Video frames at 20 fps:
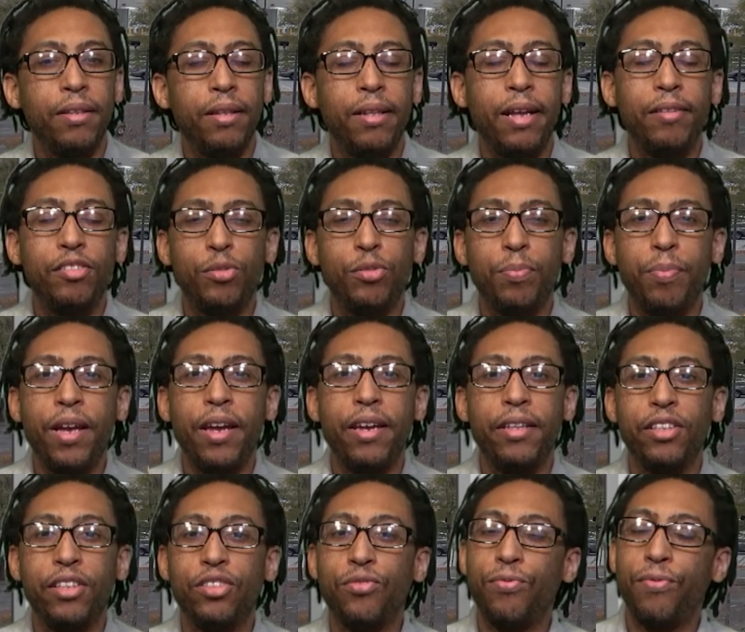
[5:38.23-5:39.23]
the
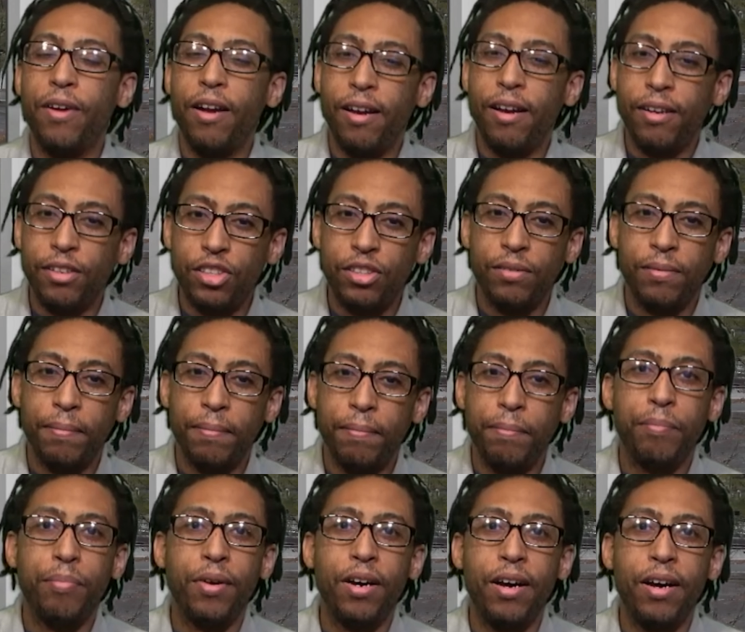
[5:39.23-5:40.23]
lifespan is fresh,
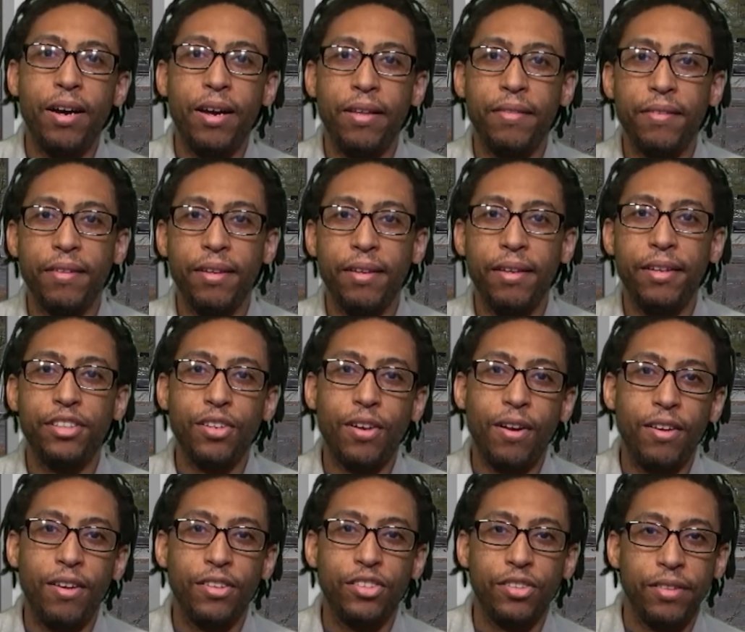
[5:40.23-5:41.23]
but it's
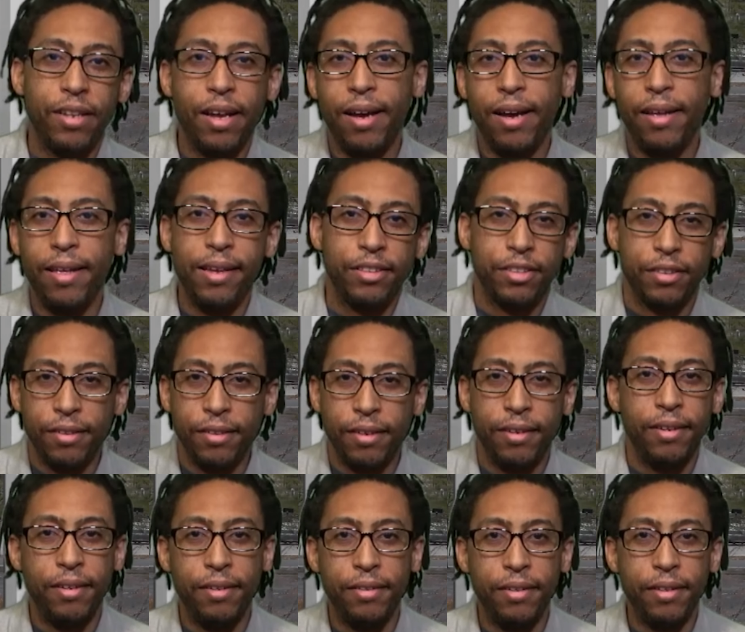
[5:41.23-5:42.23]
also not as
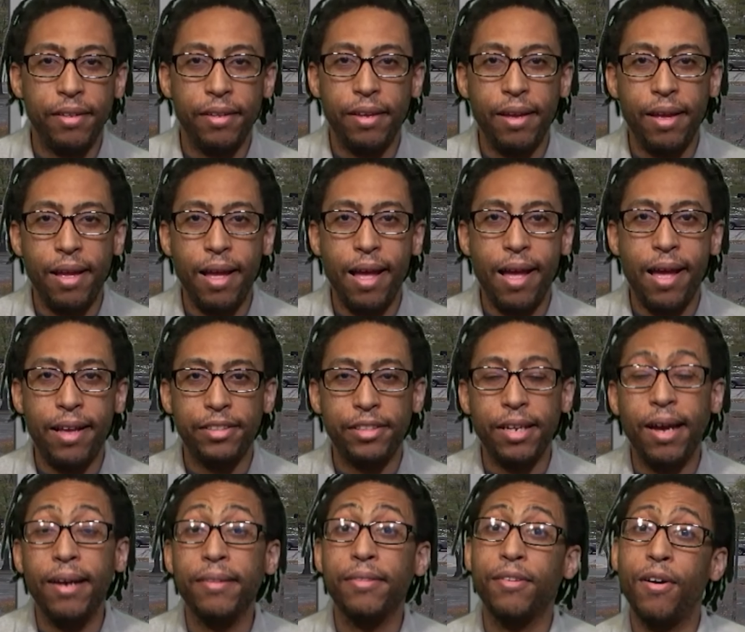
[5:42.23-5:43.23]
good
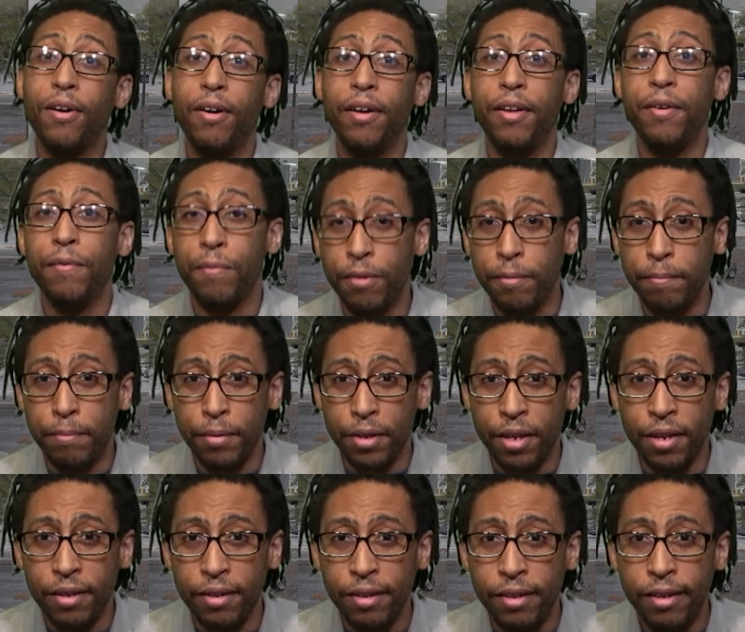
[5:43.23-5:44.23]
as I thought it would
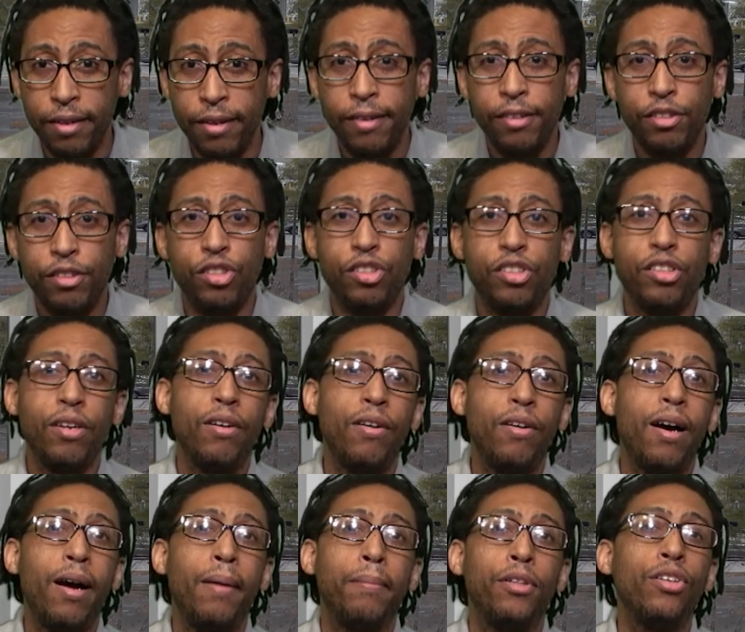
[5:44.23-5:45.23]
be.
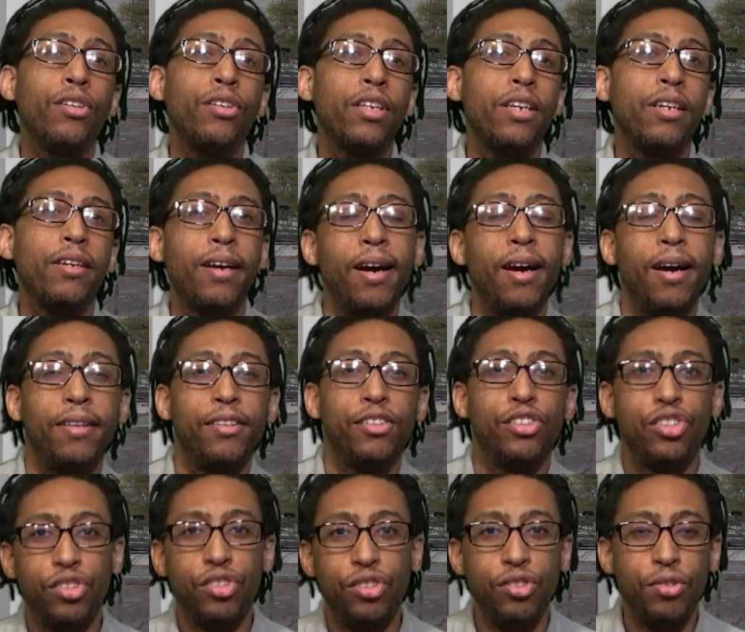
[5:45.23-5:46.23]
So I'm looking kind
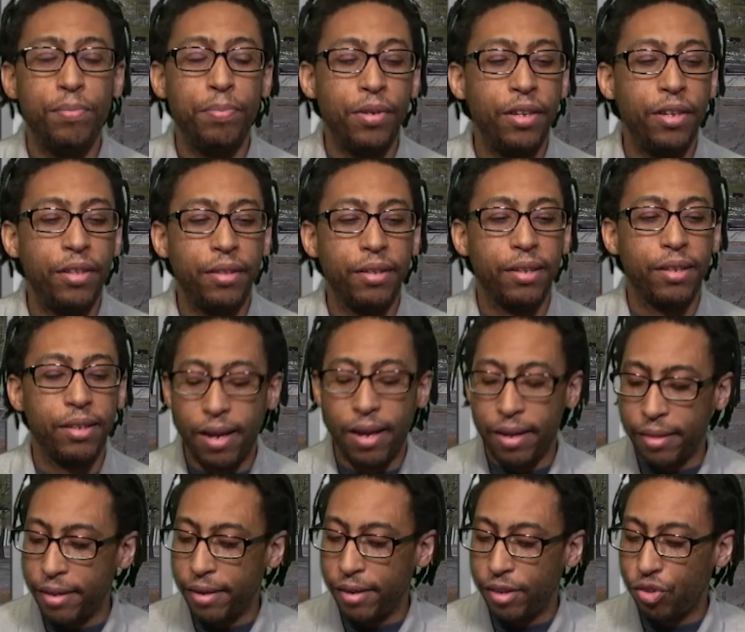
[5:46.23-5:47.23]
of stupid
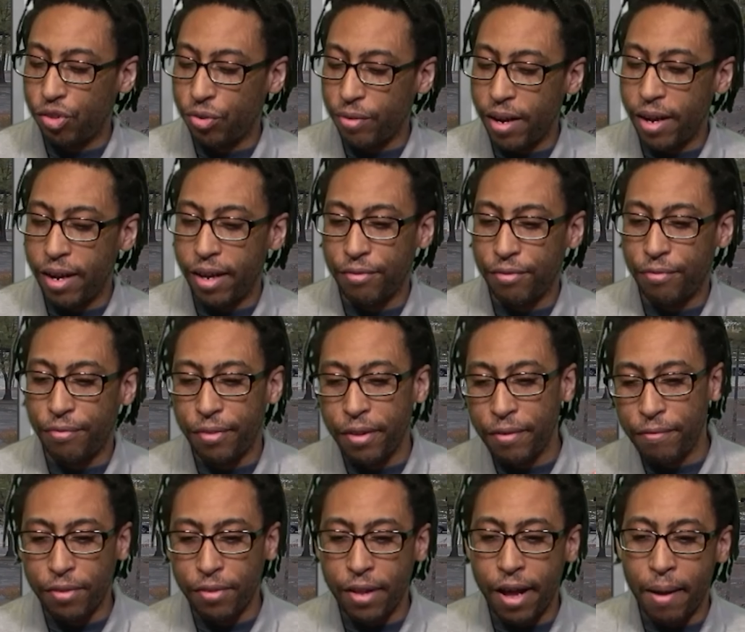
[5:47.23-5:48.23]
out there trying
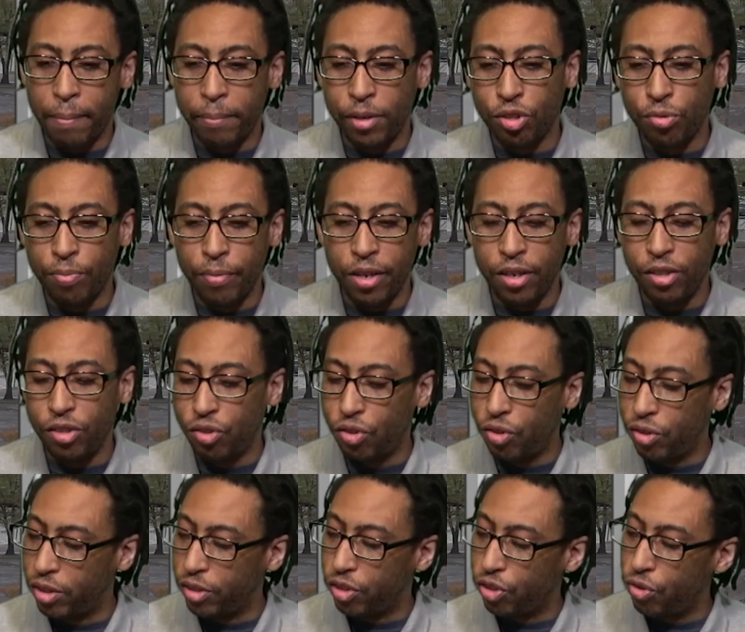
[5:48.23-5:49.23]
flip-flop between
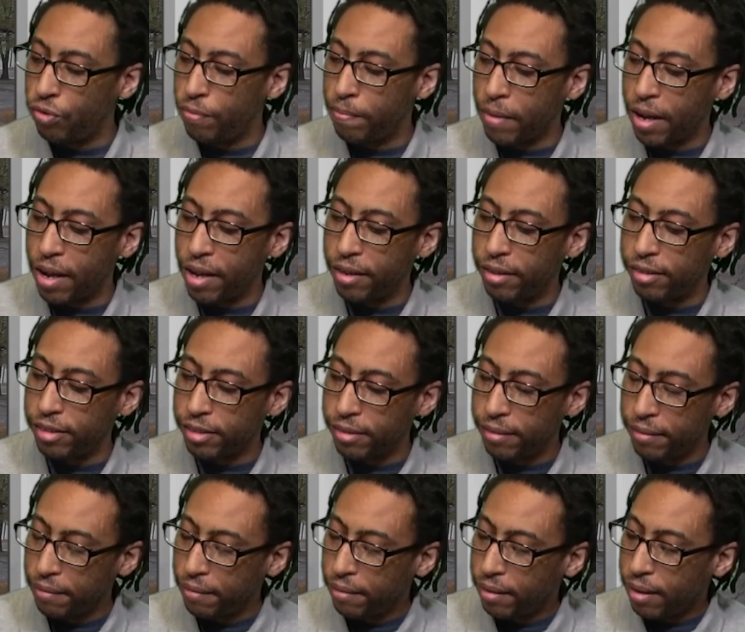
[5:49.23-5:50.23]
the two mics.
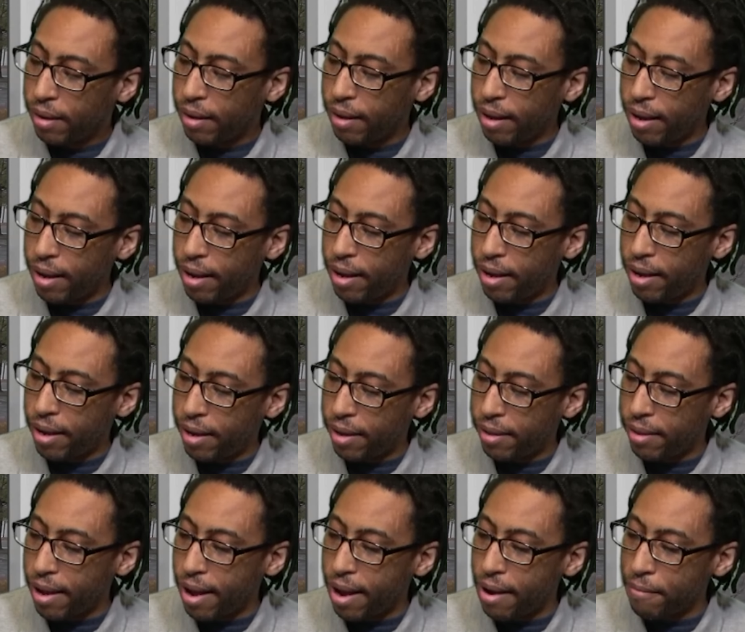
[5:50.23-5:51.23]

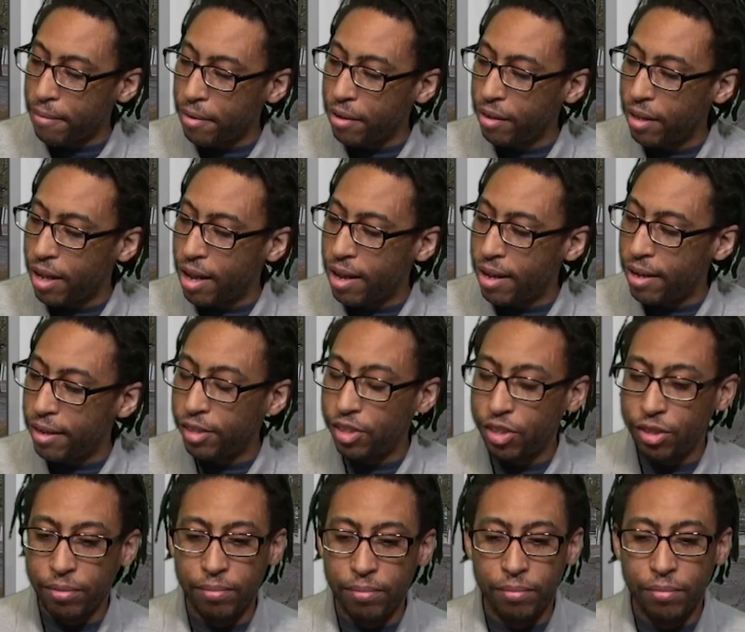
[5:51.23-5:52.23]
And I
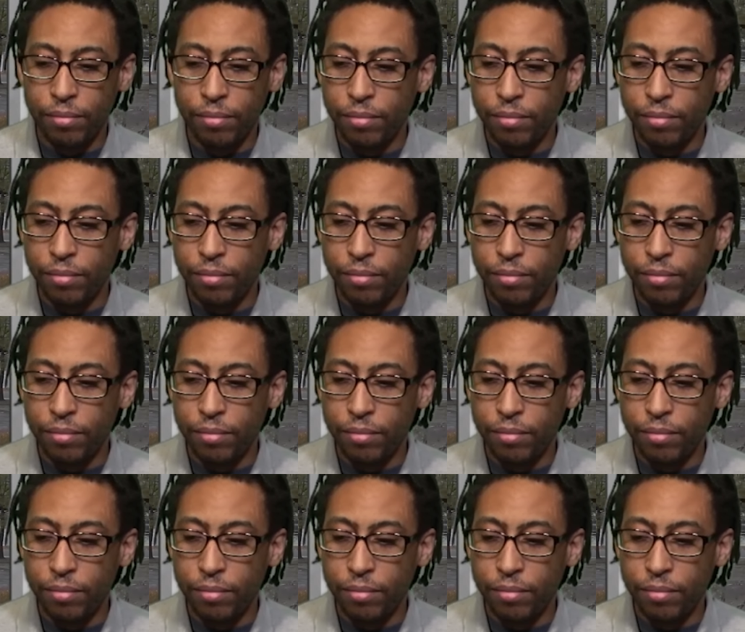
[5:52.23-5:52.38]
realized